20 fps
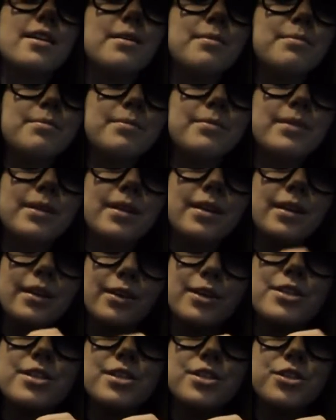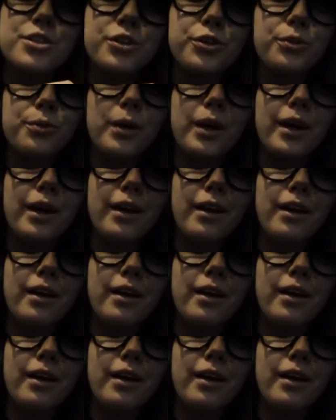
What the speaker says: him, this is you,